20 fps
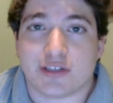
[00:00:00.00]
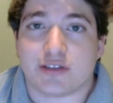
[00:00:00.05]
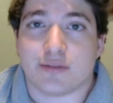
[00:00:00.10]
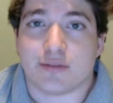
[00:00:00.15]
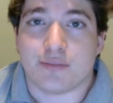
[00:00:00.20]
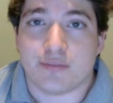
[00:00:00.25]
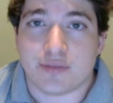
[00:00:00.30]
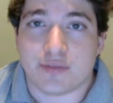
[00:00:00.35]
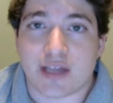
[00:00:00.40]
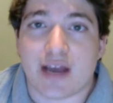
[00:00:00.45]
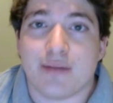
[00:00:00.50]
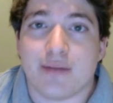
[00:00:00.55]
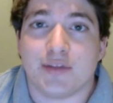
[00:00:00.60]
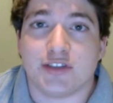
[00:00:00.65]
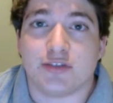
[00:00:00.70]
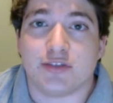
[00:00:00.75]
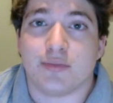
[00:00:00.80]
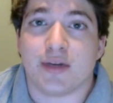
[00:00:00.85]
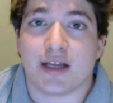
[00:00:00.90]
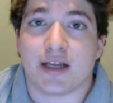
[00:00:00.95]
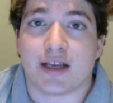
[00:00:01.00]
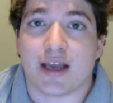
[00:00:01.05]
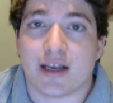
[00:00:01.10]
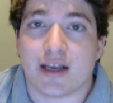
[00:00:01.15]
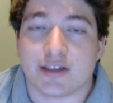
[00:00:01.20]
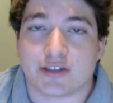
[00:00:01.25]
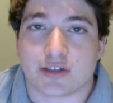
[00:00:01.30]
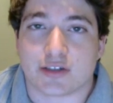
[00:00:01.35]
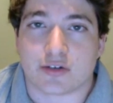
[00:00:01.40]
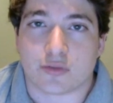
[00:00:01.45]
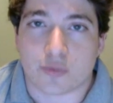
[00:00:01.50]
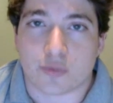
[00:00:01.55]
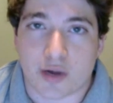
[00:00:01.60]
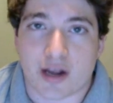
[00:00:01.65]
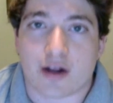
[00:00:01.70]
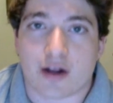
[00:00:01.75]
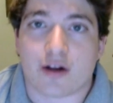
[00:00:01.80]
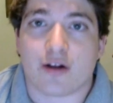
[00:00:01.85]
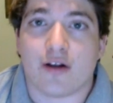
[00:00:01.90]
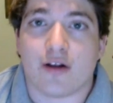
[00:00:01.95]
Some damage mitigation,
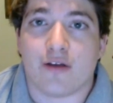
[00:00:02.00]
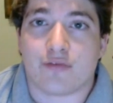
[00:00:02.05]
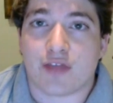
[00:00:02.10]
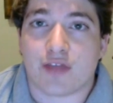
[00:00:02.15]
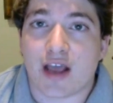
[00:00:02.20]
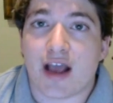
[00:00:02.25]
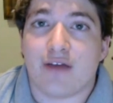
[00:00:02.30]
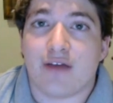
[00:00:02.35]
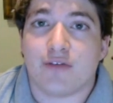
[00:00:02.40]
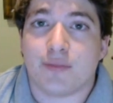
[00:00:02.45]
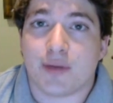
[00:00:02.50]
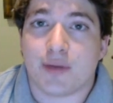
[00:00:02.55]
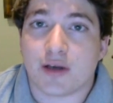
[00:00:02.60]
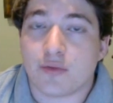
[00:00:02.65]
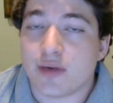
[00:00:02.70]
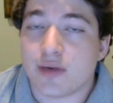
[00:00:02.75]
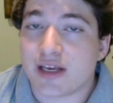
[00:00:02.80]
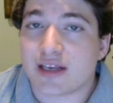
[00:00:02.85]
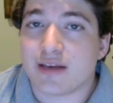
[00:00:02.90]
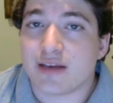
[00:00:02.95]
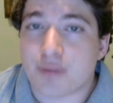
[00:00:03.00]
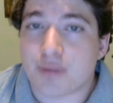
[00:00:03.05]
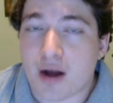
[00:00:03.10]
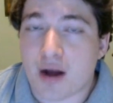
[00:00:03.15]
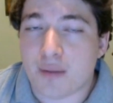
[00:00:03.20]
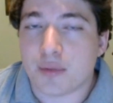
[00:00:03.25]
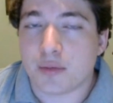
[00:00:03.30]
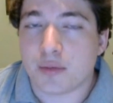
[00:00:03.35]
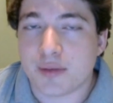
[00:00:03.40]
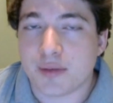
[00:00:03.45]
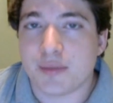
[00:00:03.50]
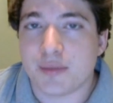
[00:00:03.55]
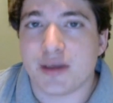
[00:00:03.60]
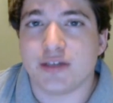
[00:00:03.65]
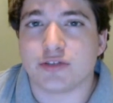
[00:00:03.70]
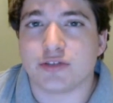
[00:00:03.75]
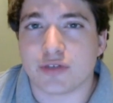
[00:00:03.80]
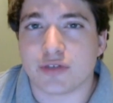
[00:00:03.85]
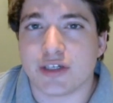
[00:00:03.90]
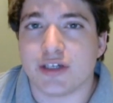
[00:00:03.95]
where if they have a big week, it probably
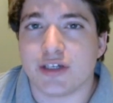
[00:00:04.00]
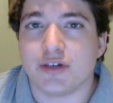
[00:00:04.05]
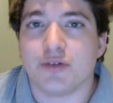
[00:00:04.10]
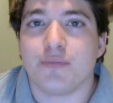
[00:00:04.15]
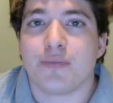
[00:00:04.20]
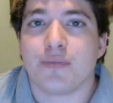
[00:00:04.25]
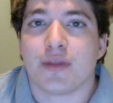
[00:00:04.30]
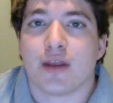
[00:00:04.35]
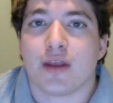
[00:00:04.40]
means Ryu